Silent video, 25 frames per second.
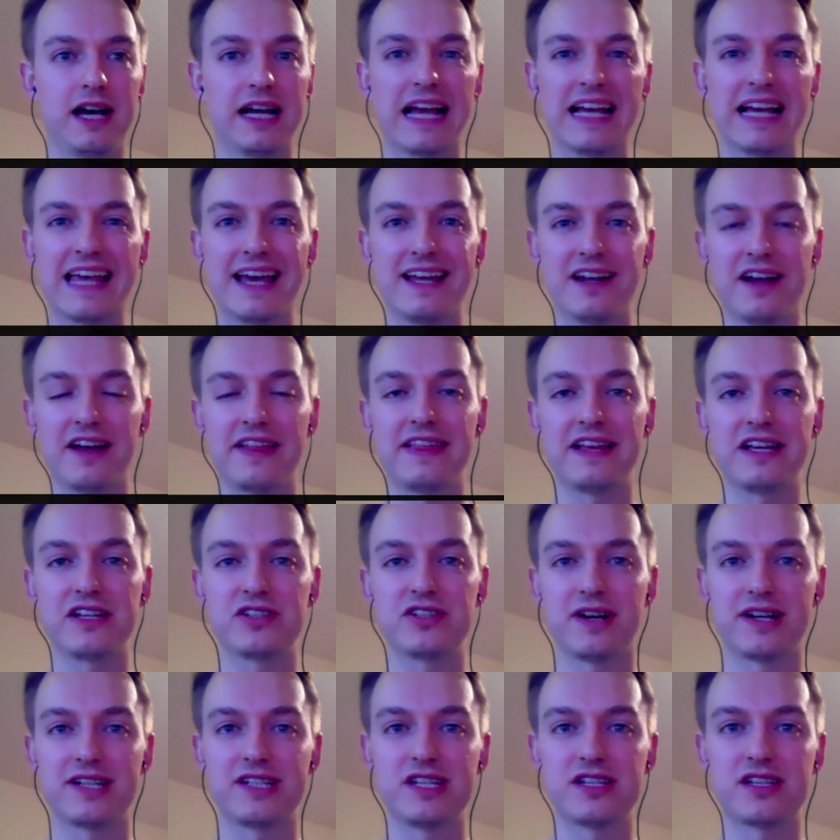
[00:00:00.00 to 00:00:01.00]
I
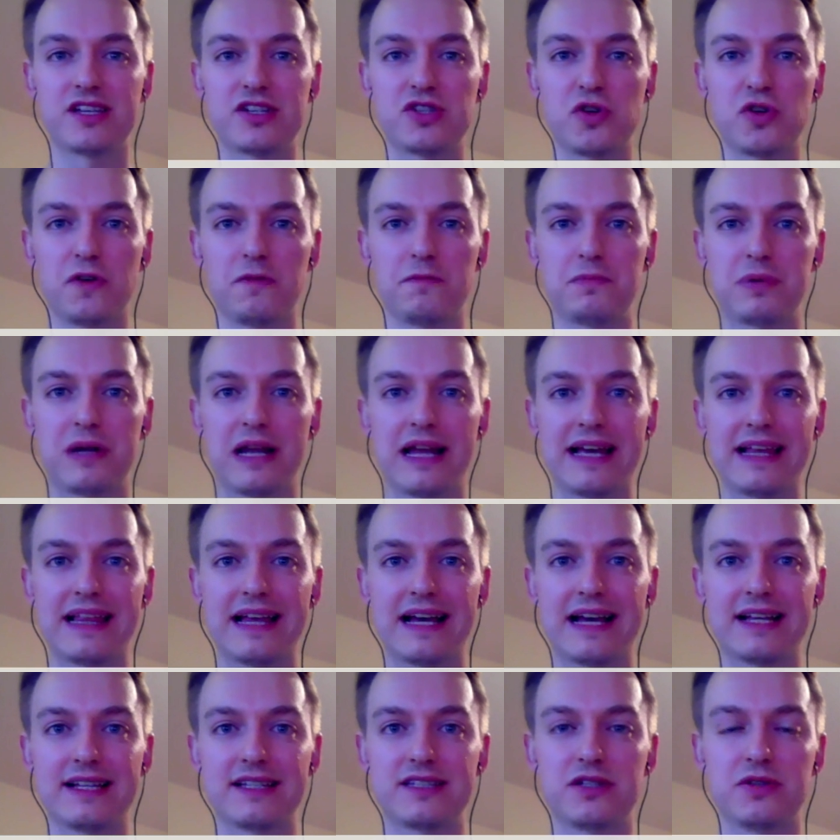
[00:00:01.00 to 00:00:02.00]
think strategy can sort of play
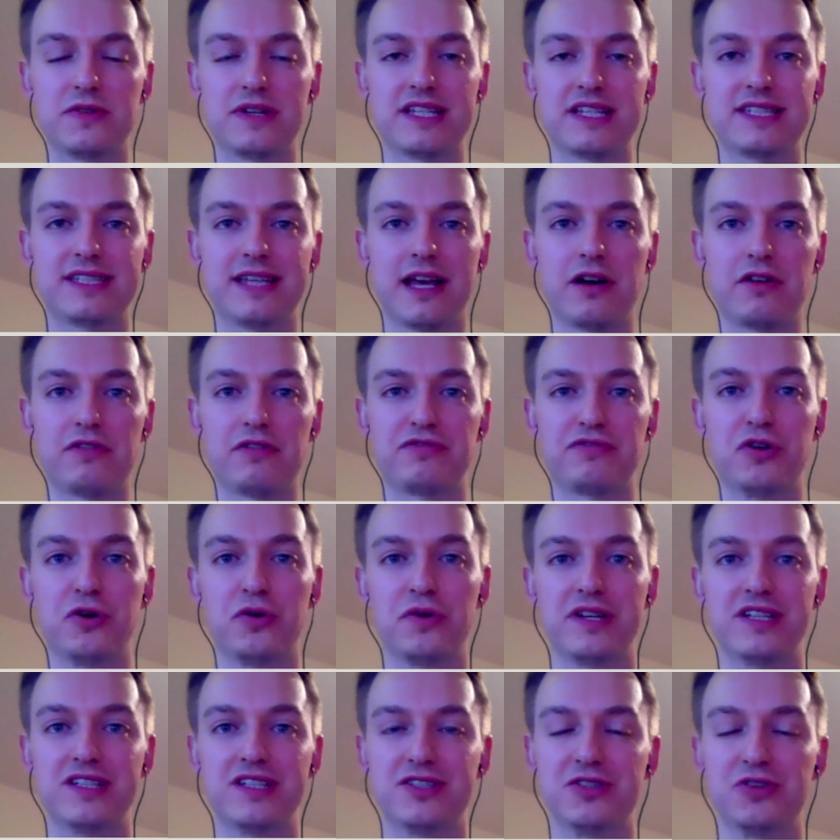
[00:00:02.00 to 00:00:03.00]
that to itself.
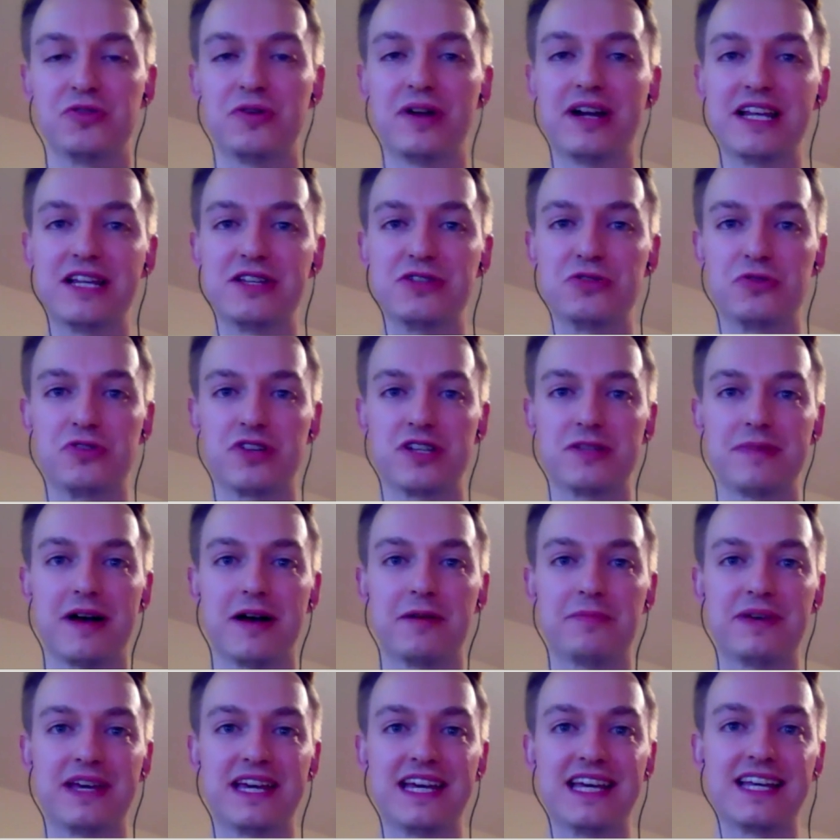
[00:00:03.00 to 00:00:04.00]
Norris has already talked
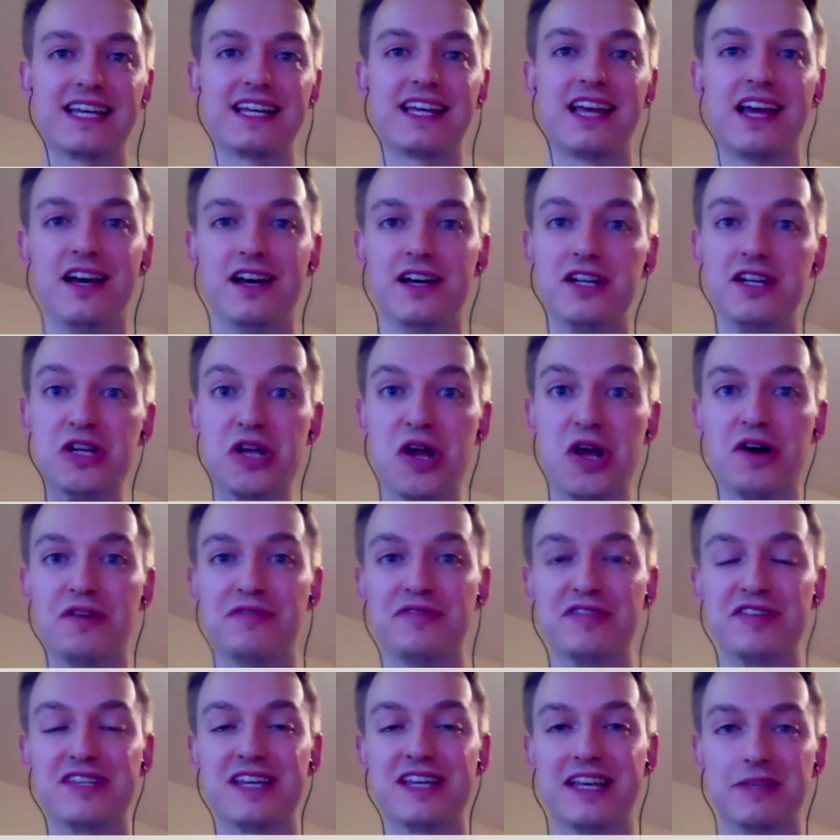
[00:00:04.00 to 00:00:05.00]
about being
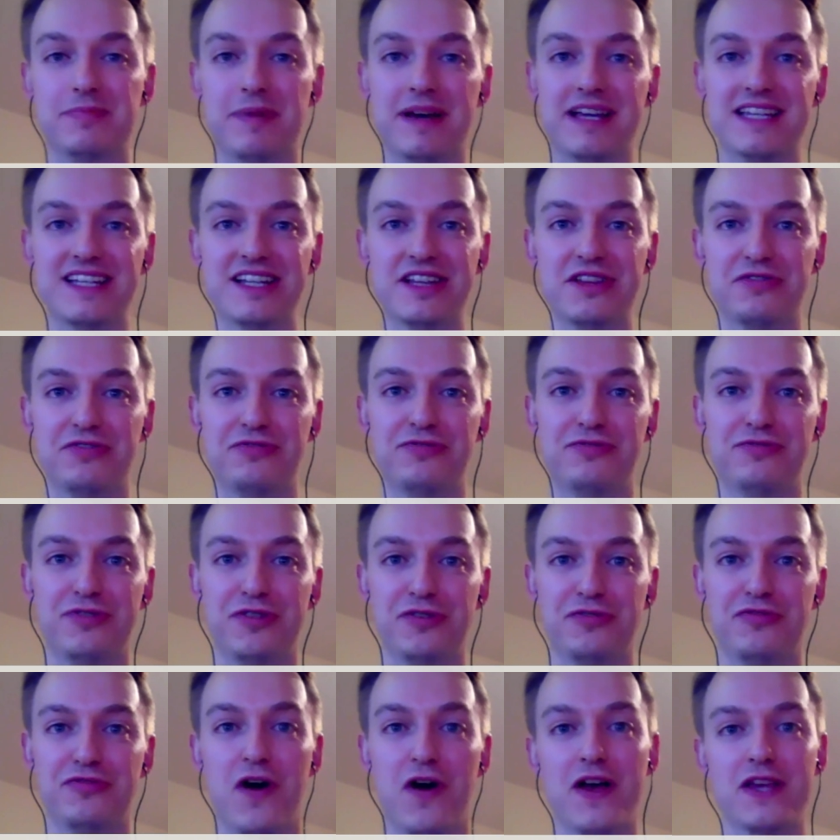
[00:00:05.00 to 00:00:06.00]
nervous as basically
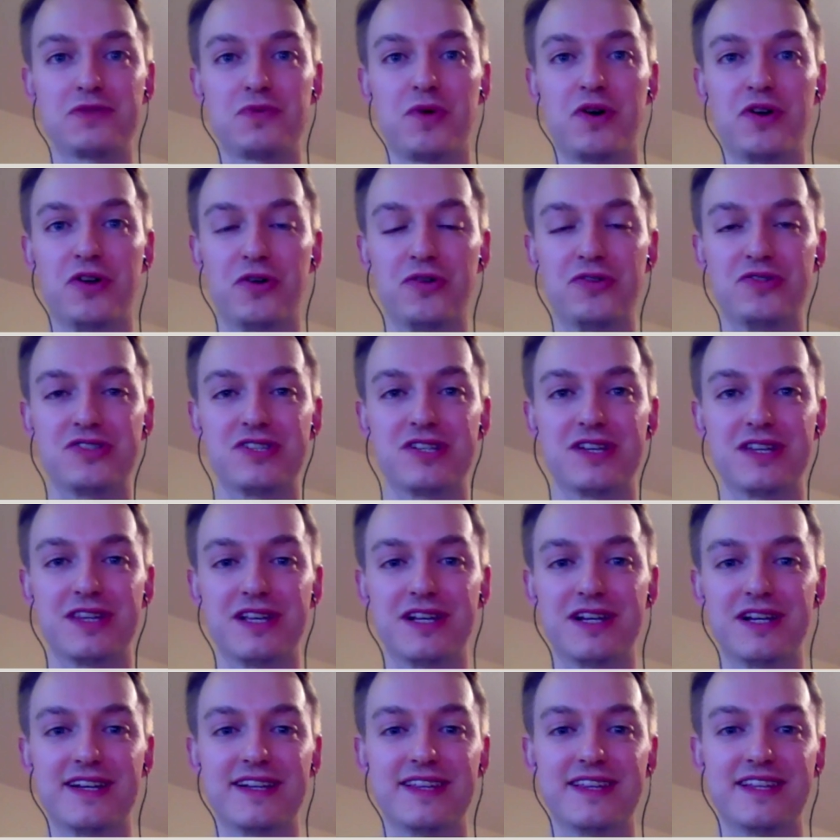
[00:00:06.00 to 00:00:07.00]
the first one onto
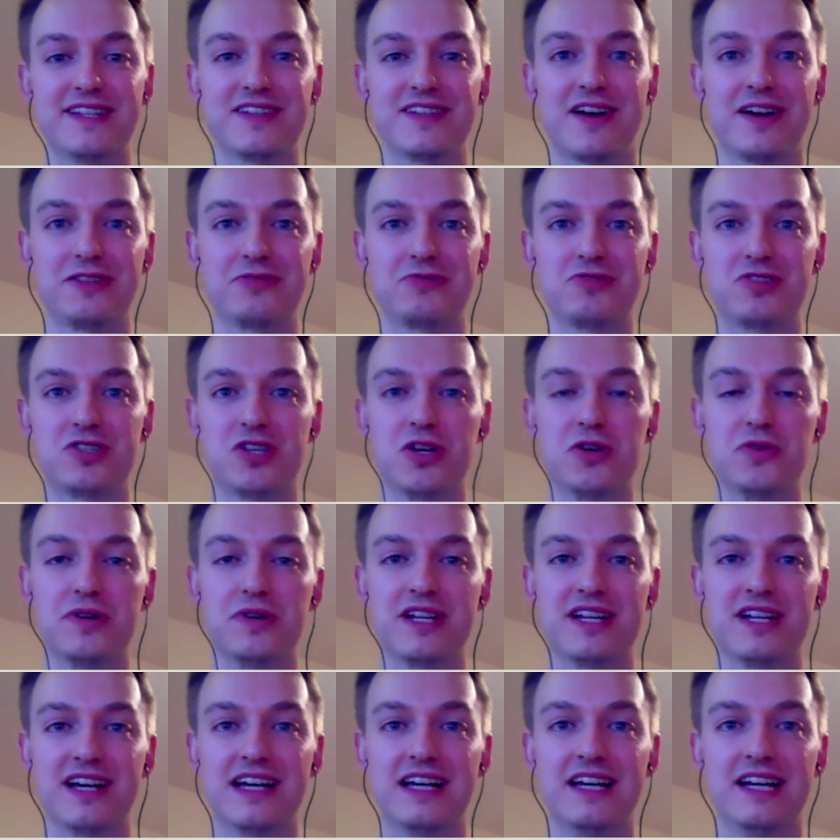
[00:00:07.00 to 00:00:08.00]
the title
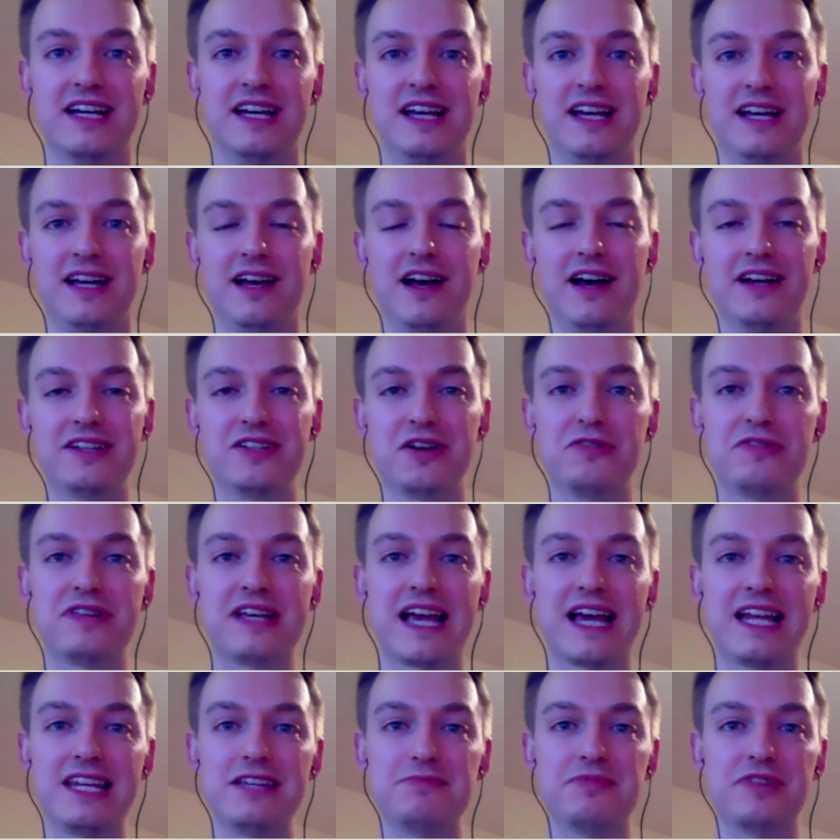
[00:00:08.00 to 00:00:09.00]
two, and I don't
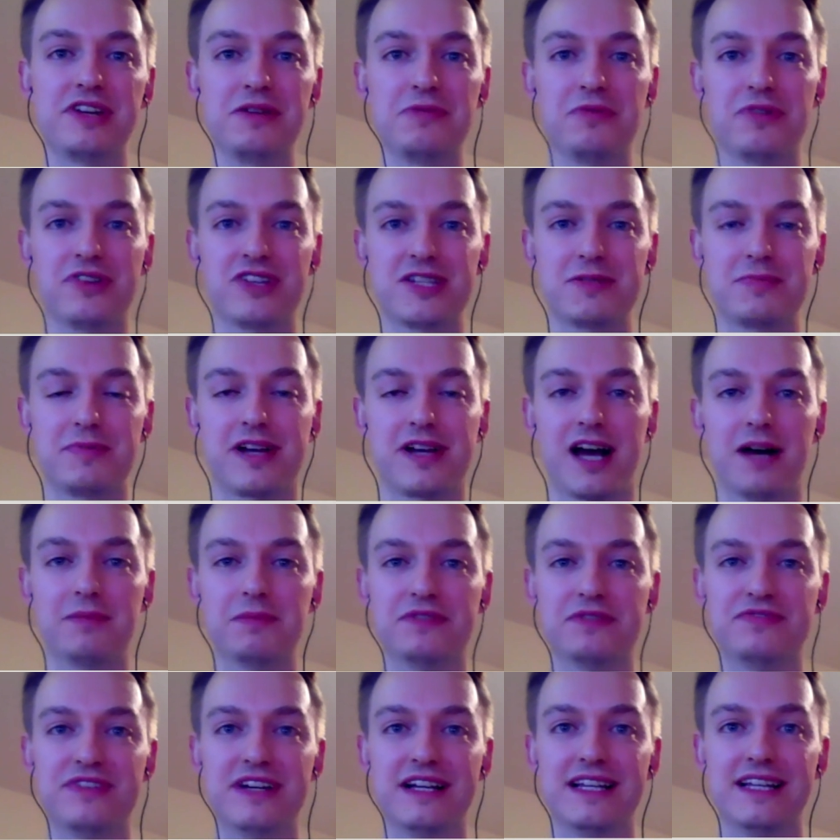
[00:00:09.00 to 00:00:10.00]
think anybody wants to
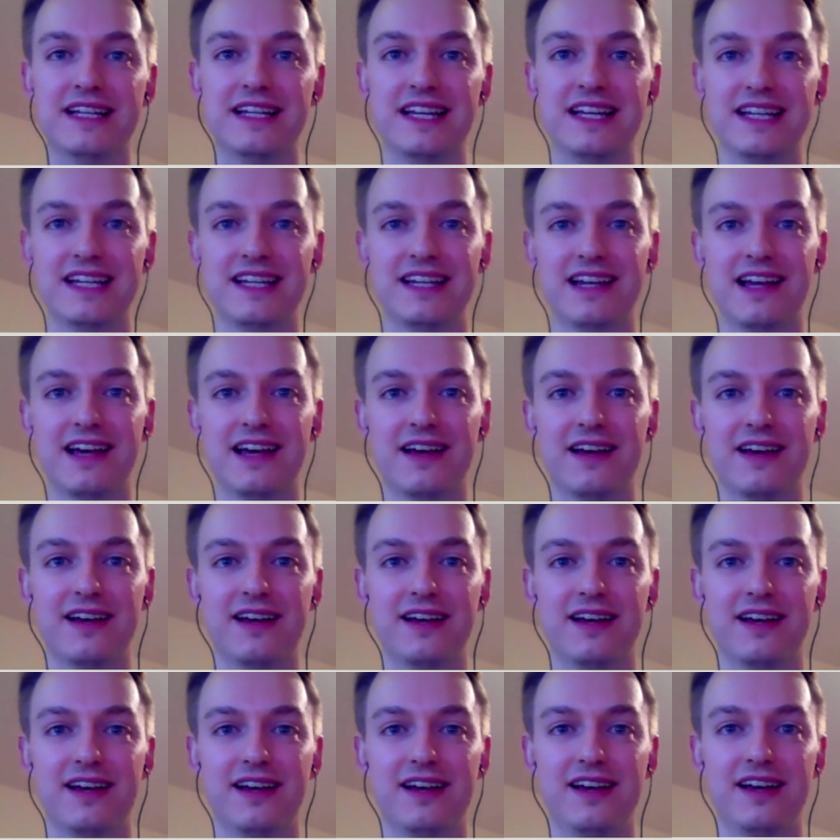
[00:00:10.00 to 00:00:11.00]
become a villain
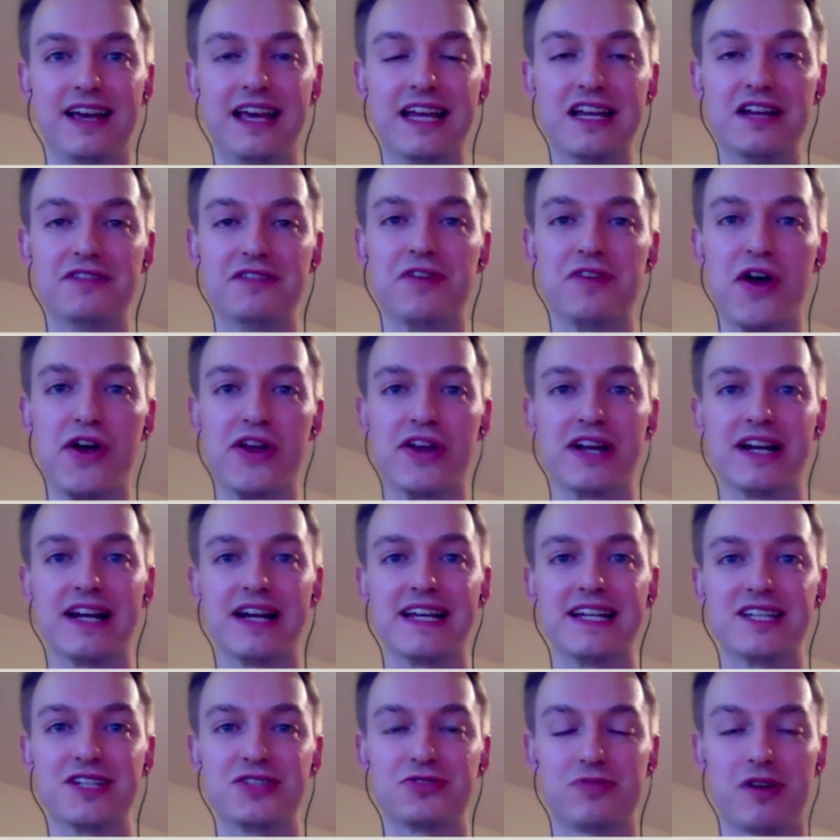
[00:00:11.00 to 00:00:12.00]
in
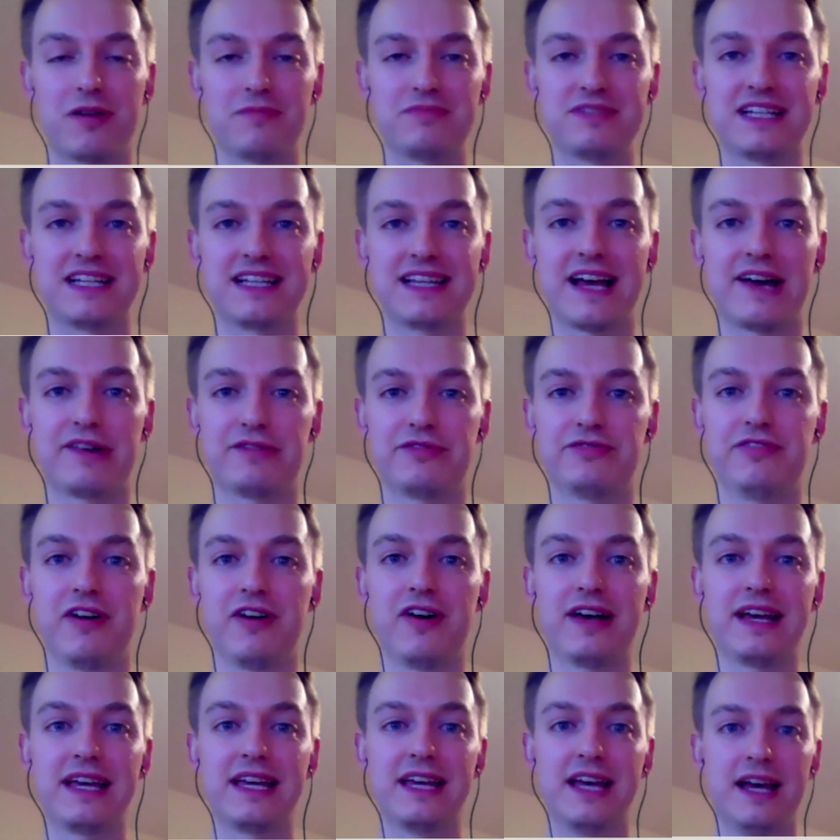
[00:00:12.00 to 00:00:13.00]
inadvertently disrupting that
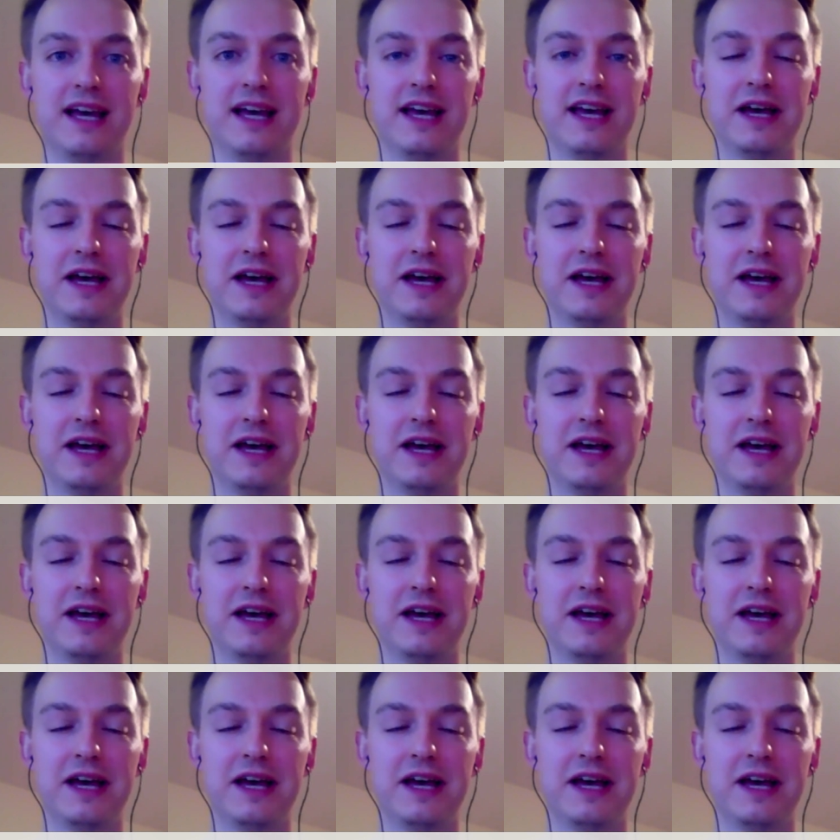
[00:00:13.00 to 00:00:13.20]
fight.